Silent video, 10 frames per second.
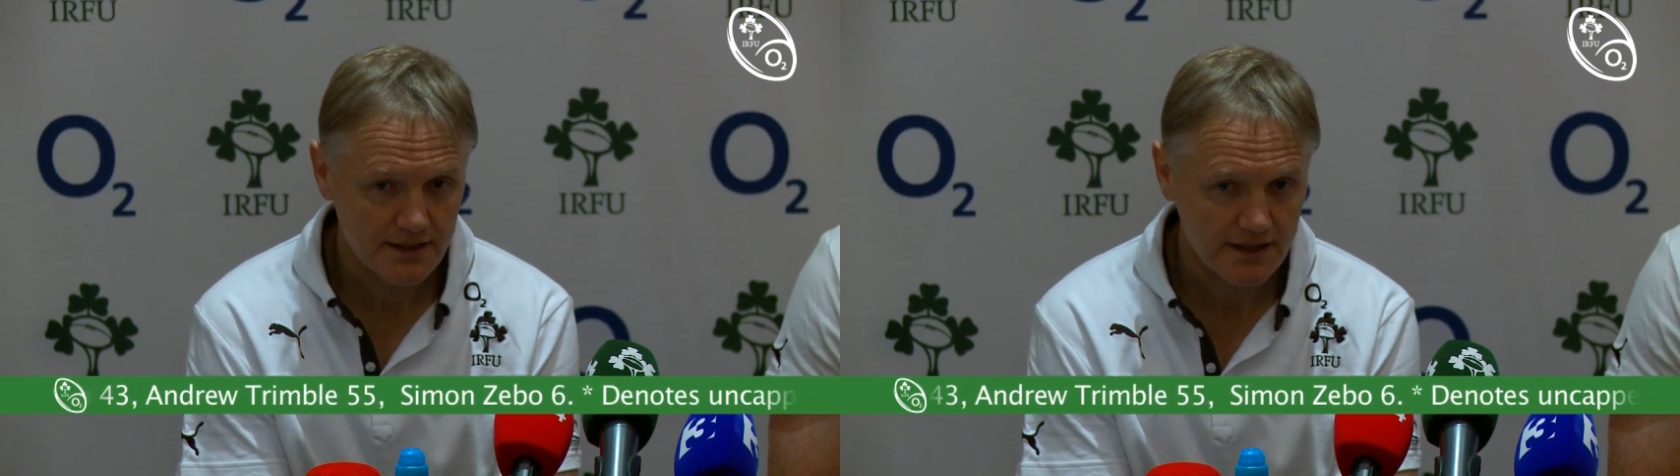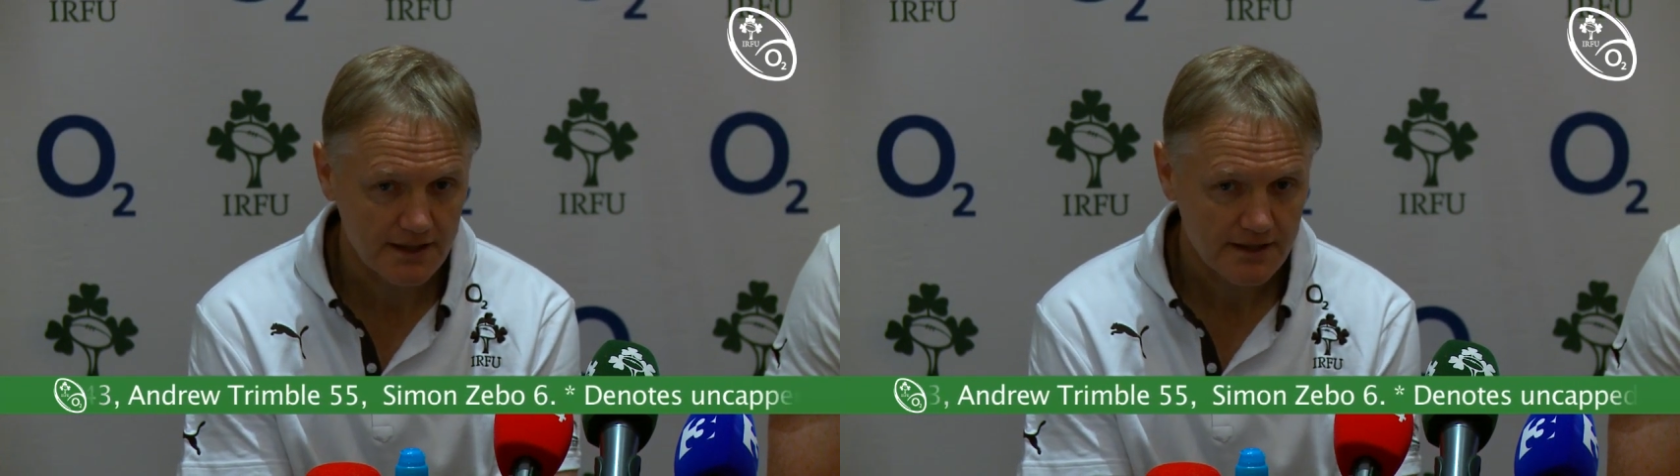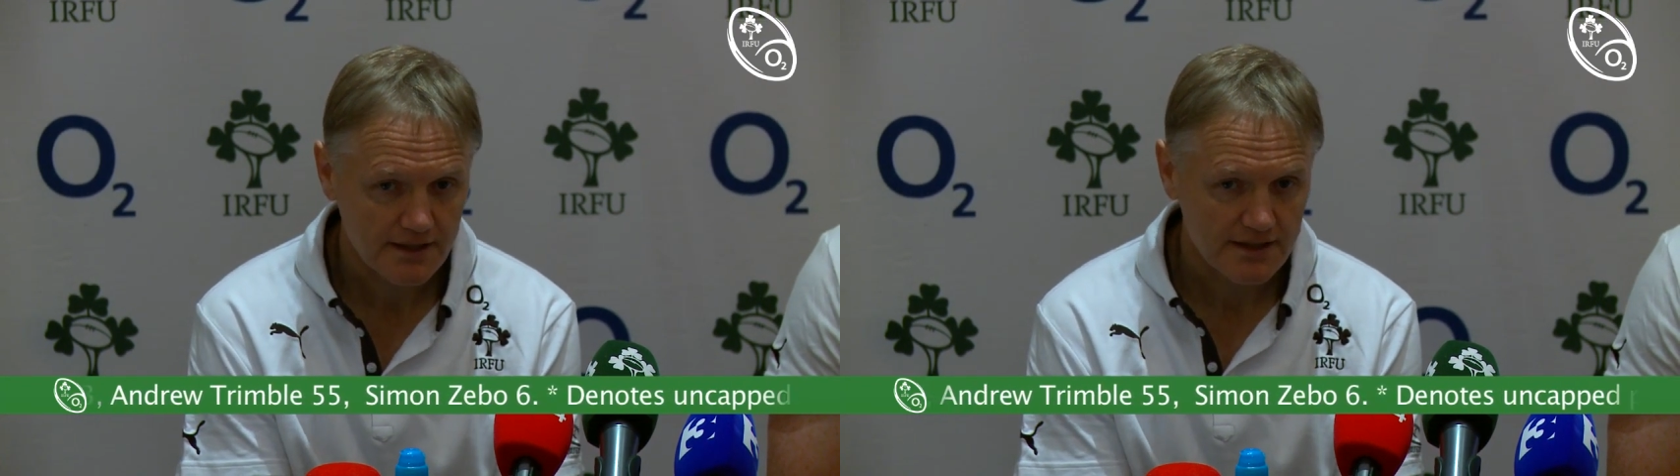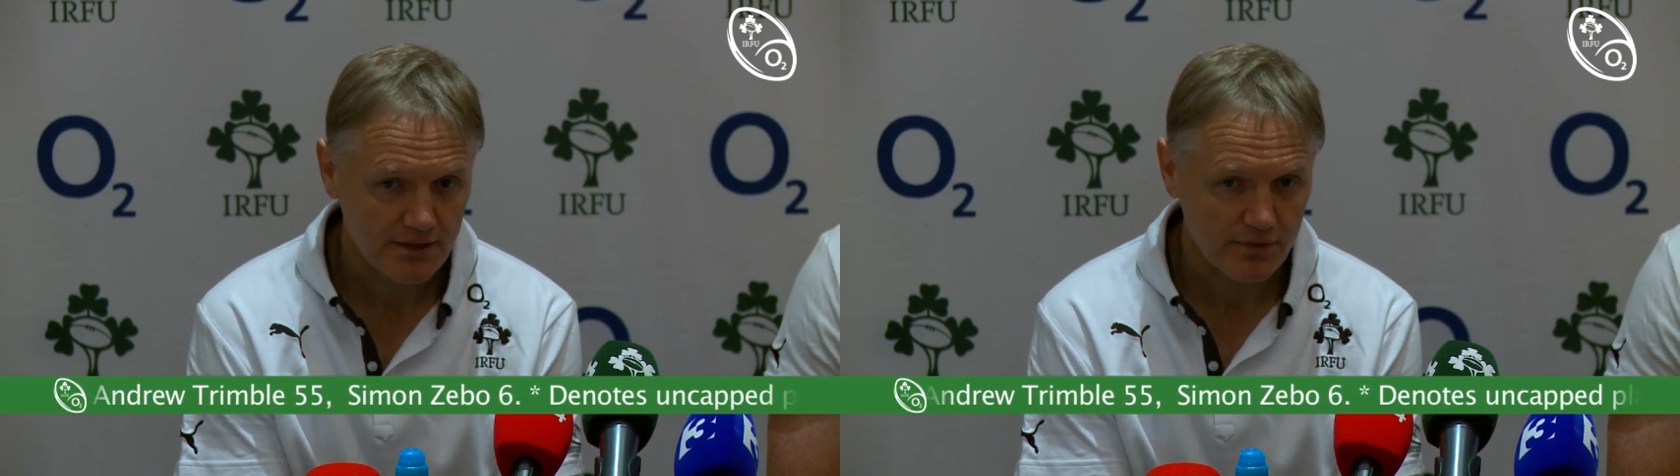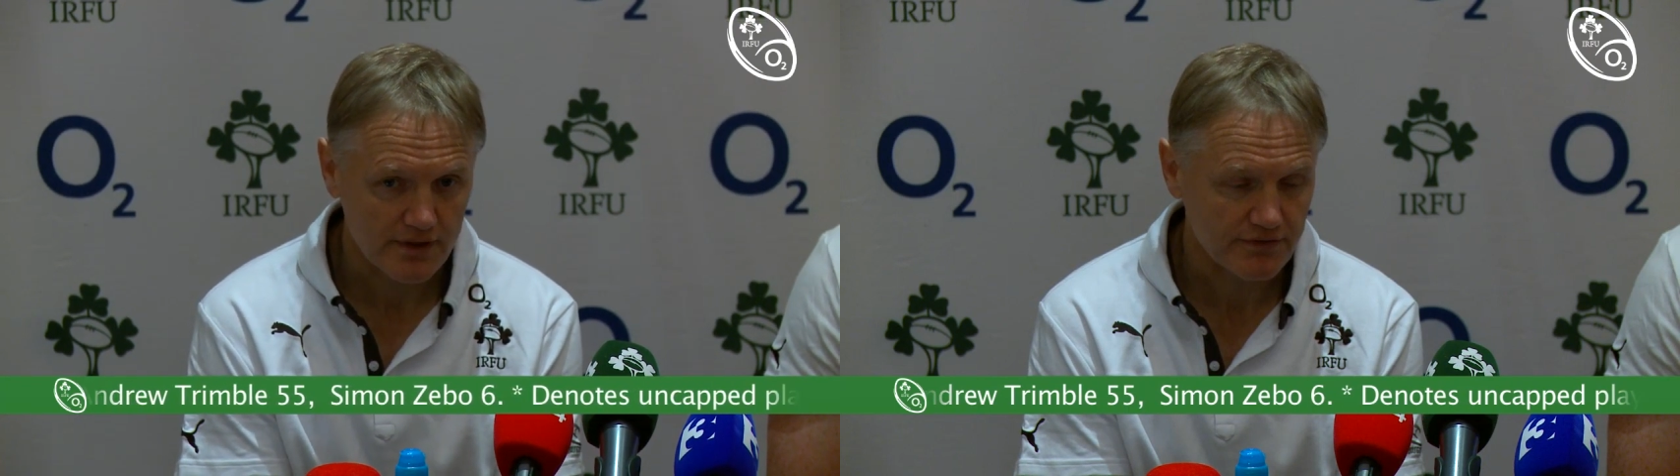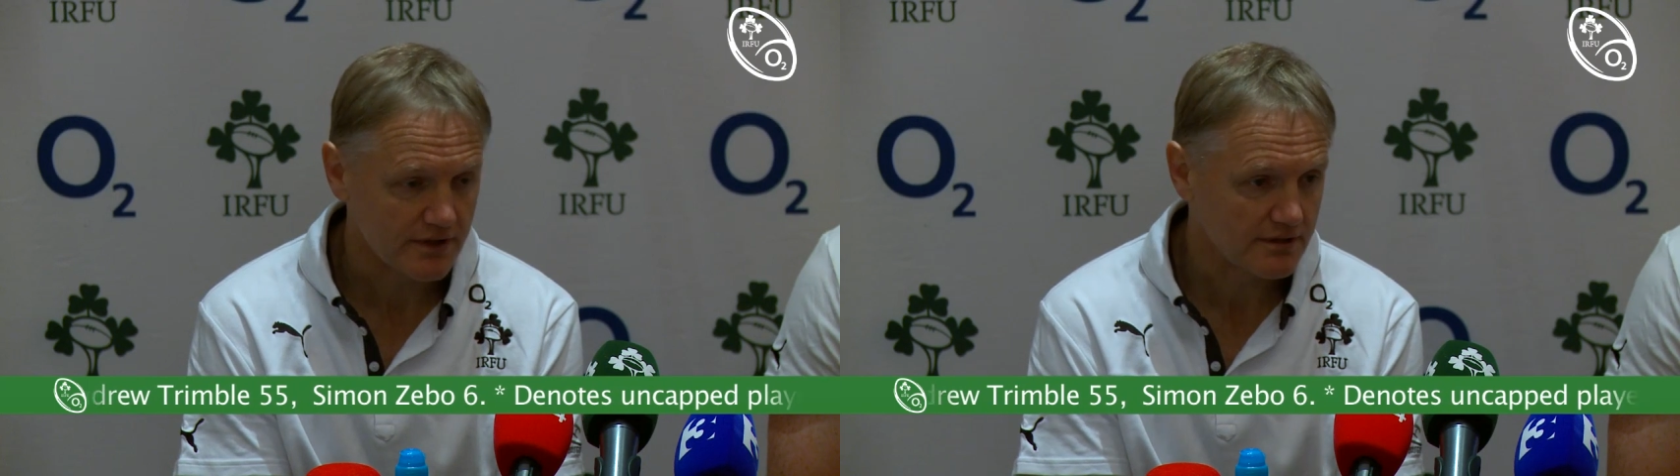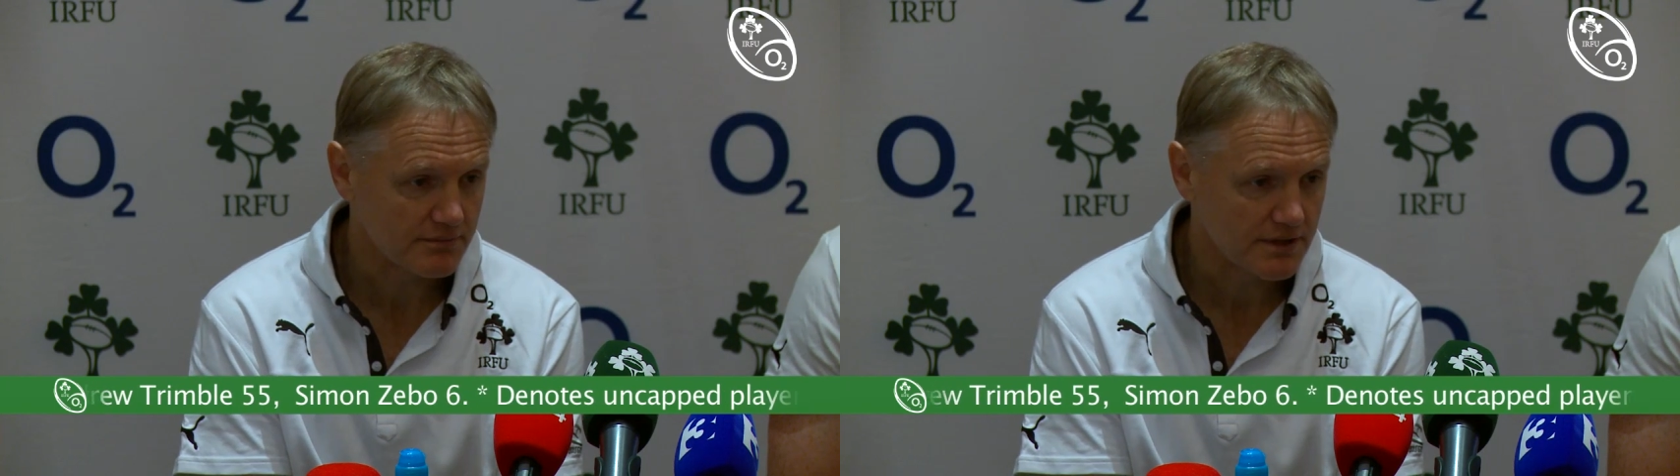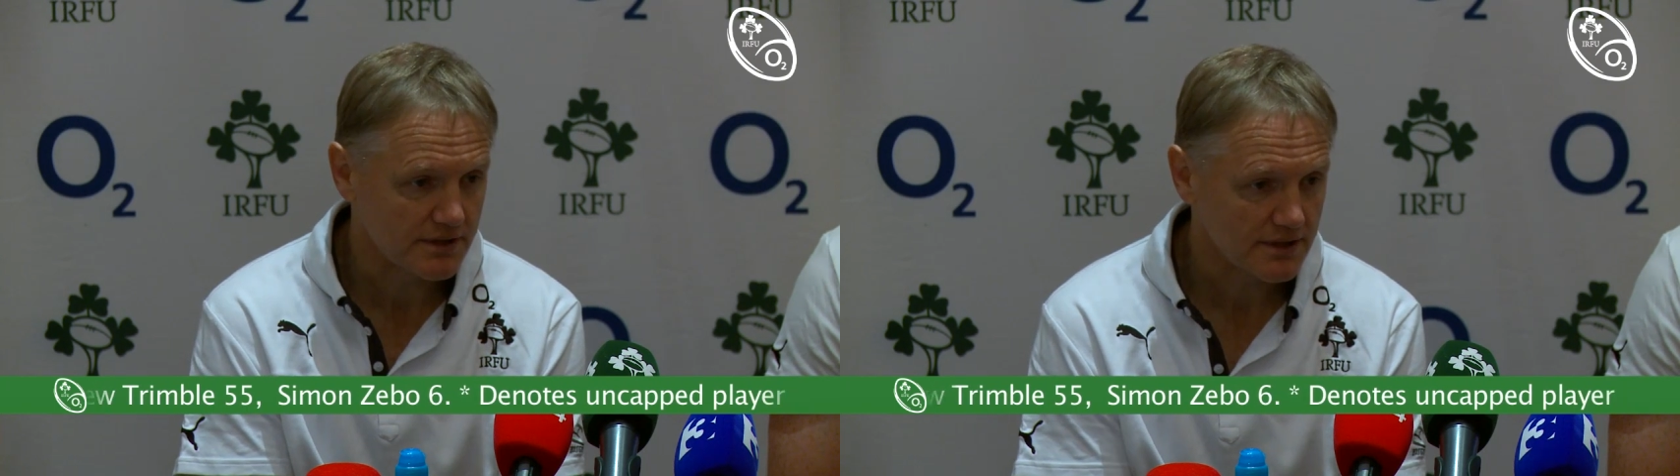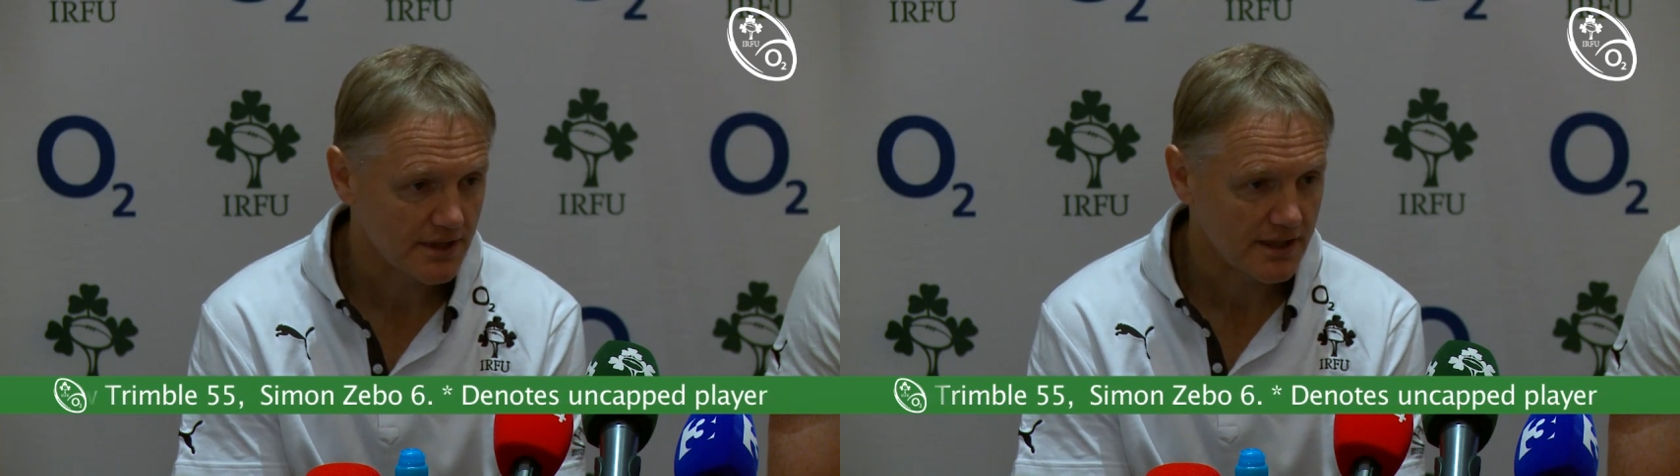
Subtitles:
that will give him and